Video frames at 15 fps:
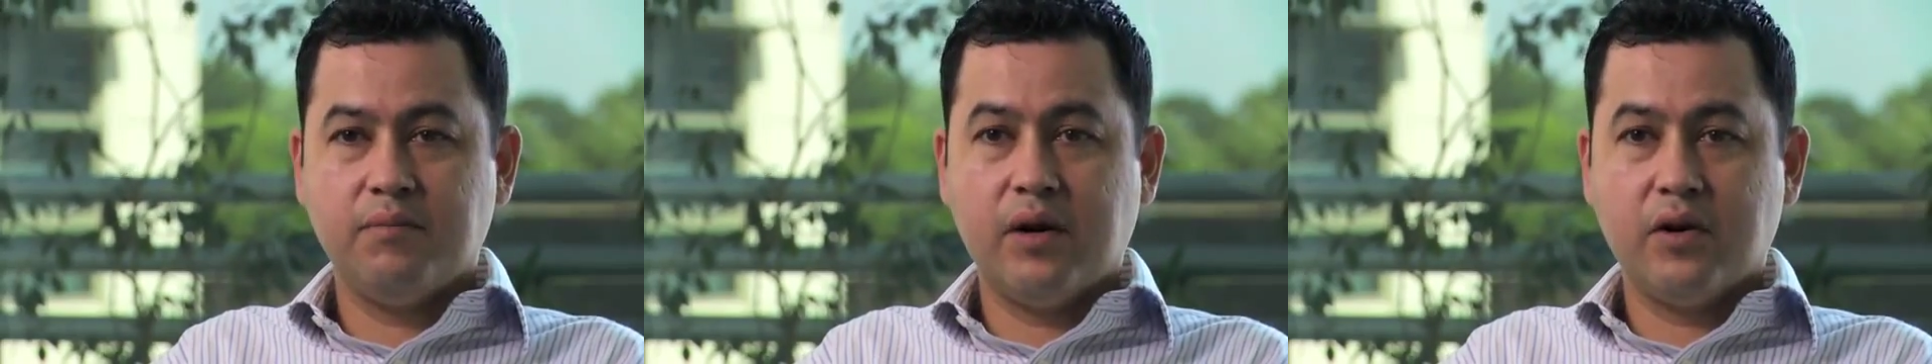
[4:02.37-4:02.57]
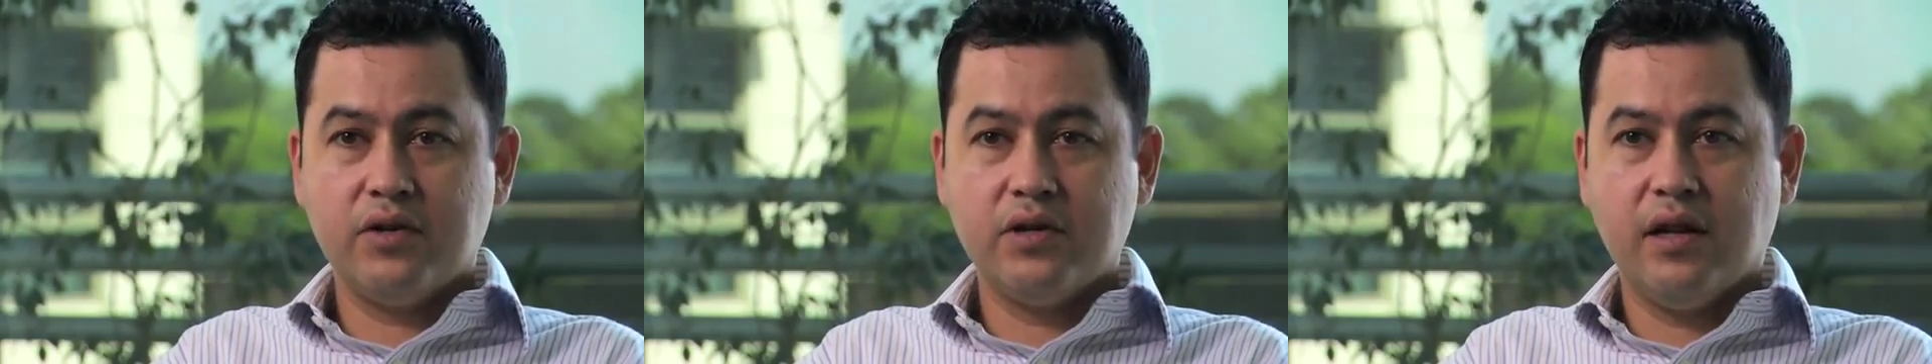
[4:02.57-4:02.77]

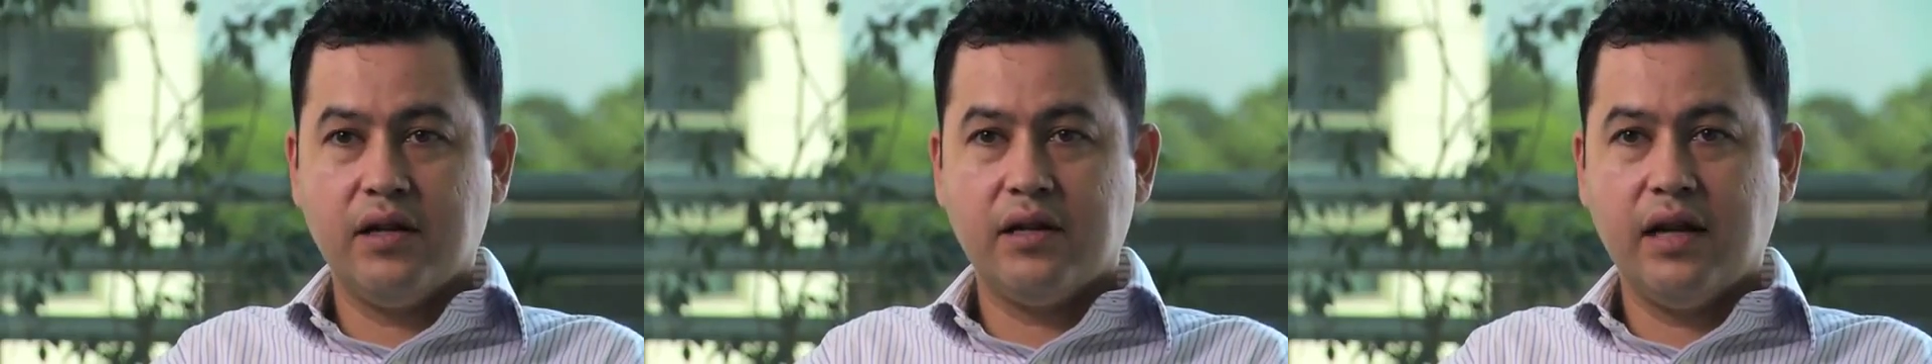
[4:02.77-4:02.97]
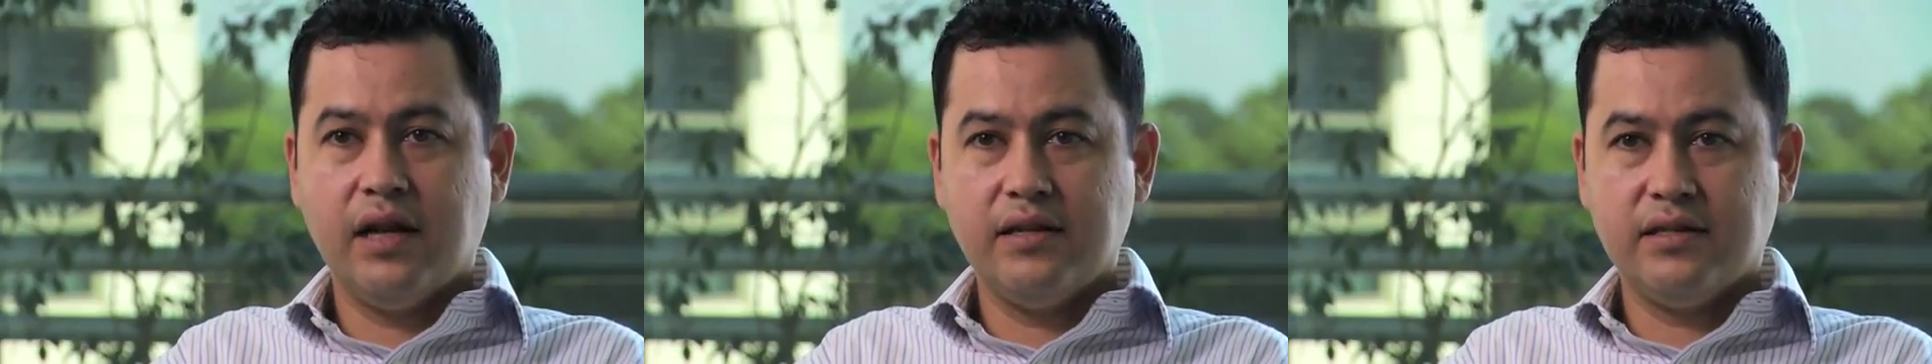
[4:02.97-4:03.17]
marginal
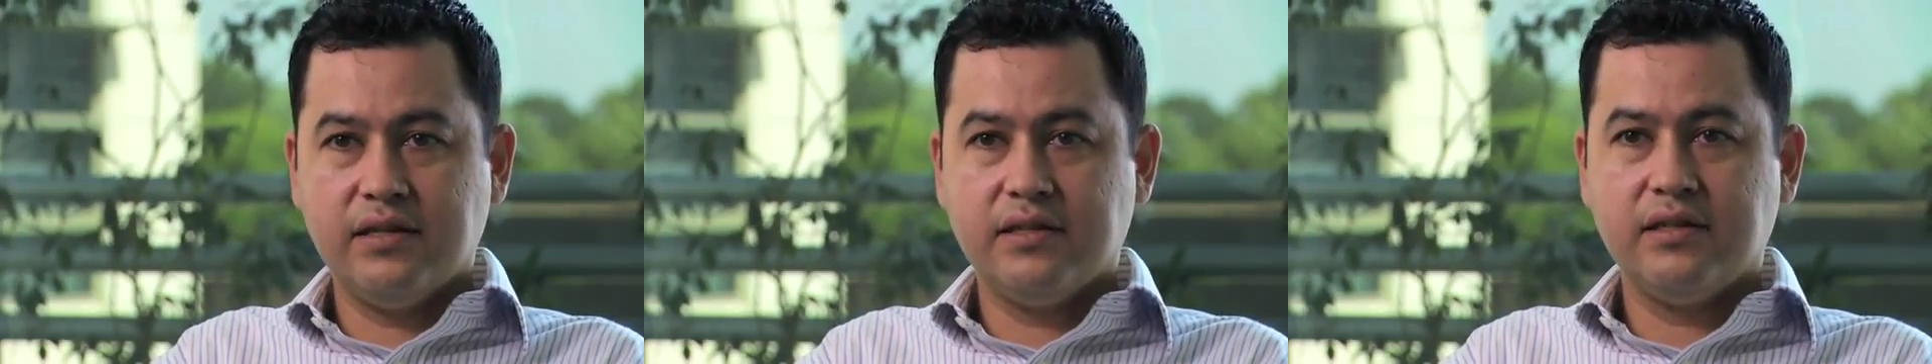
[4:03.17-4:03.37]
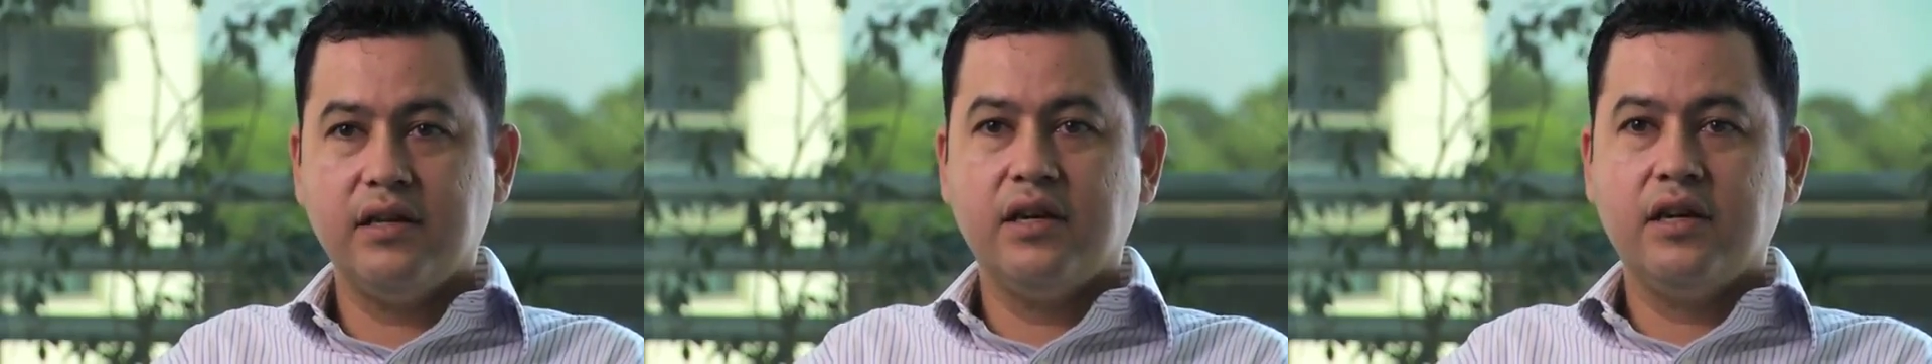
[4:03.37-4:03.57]

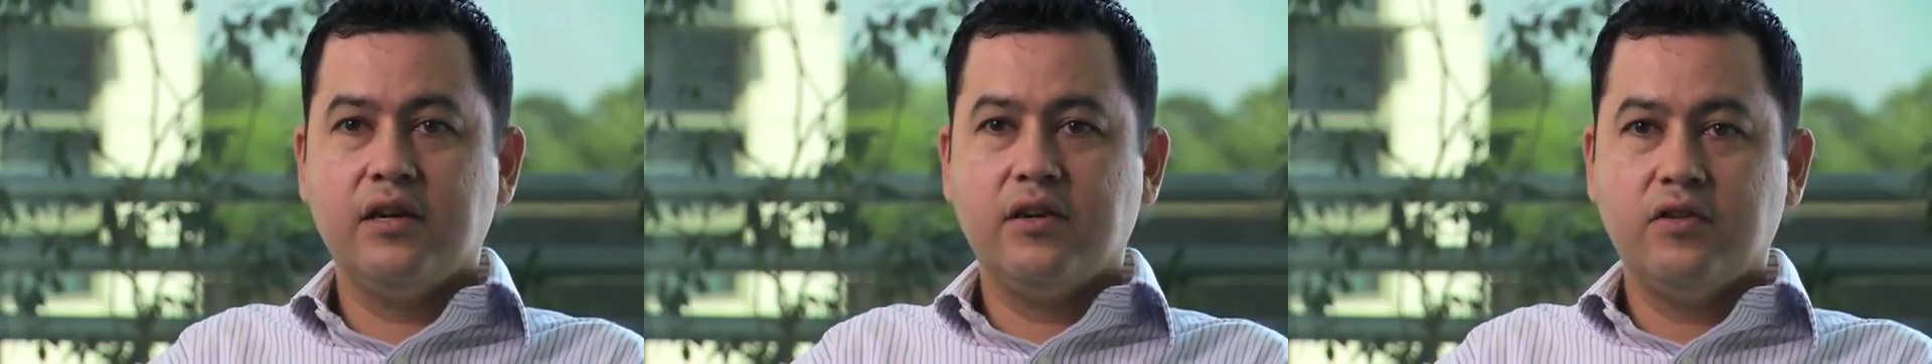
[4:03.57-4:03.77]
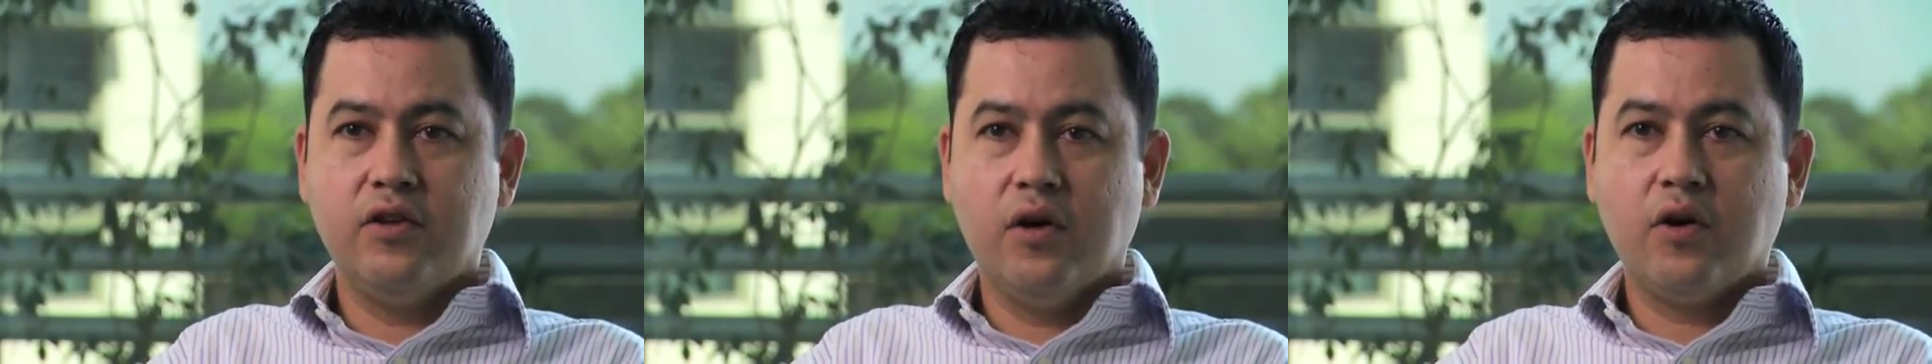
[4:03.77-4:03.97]
analysis
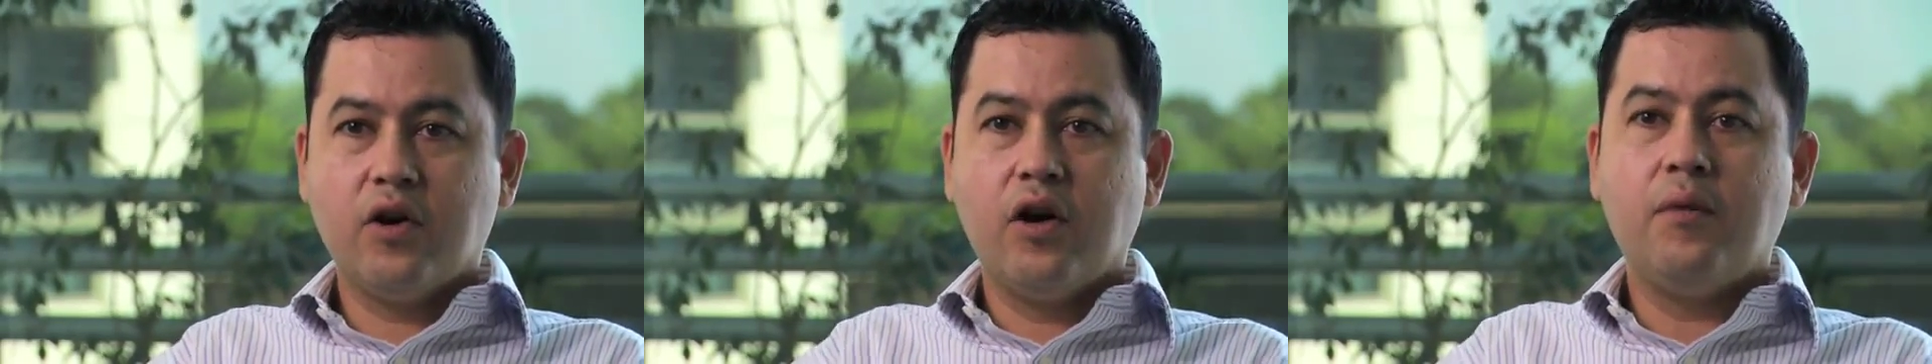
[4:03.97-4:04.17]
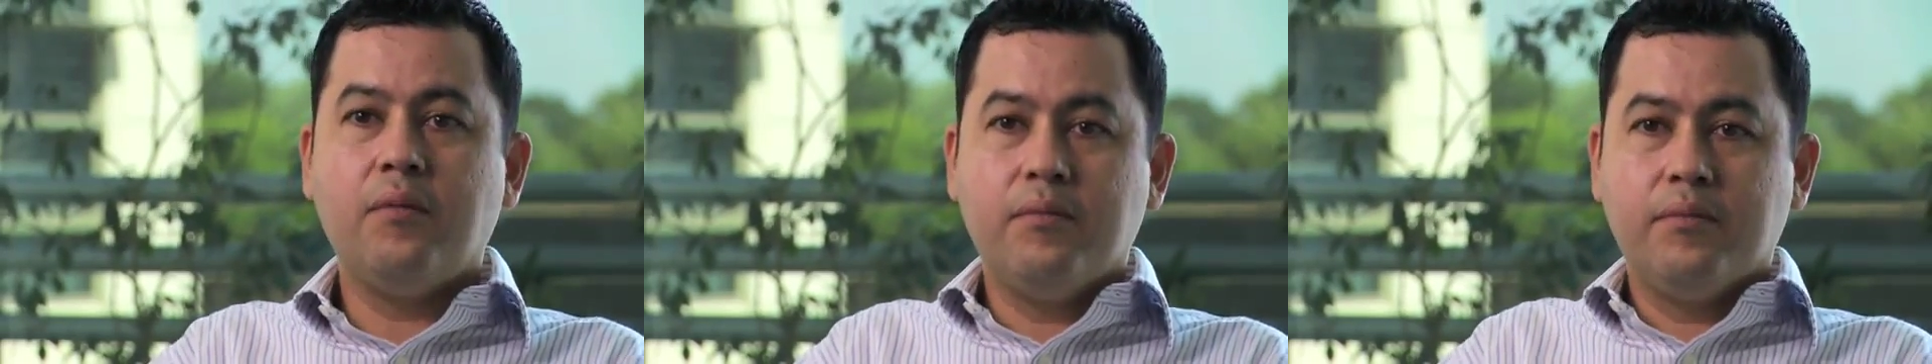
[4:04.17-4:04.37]
don't
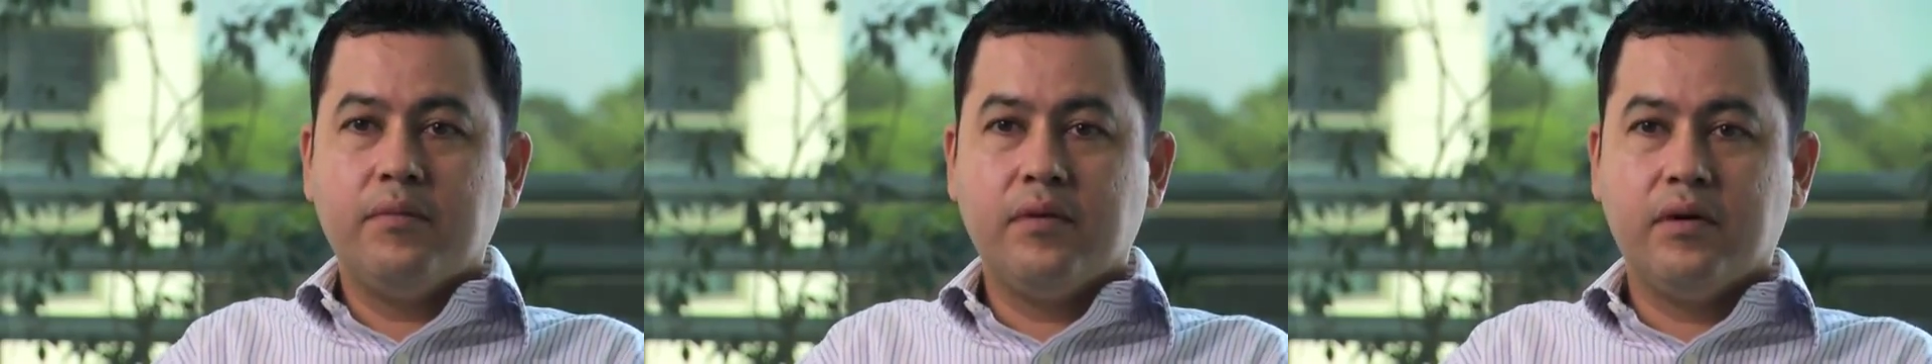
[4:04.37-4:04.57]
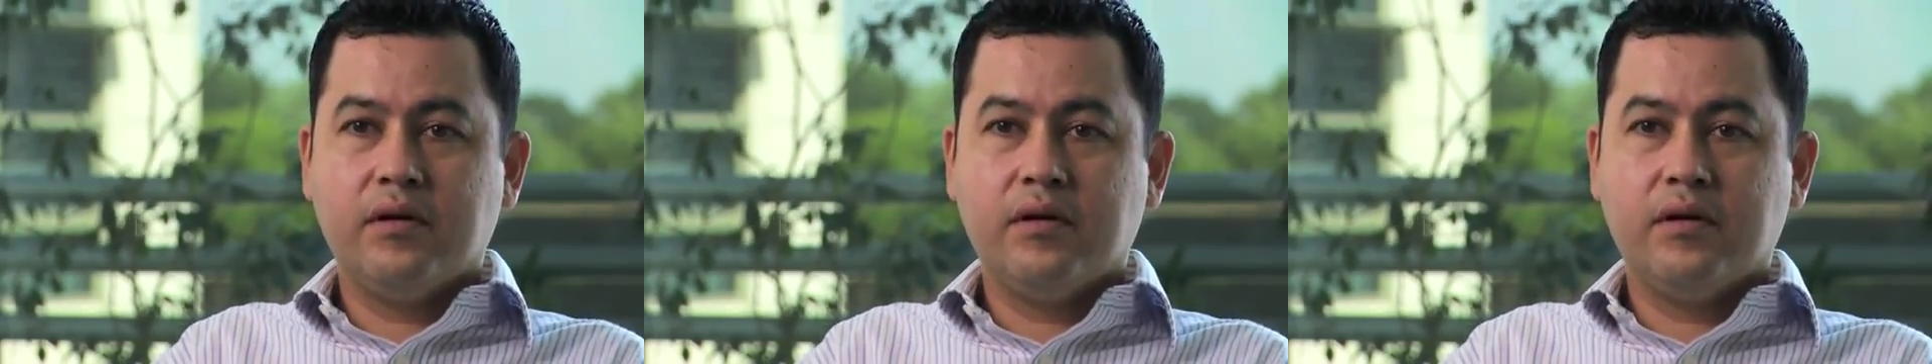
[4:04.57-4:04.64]
come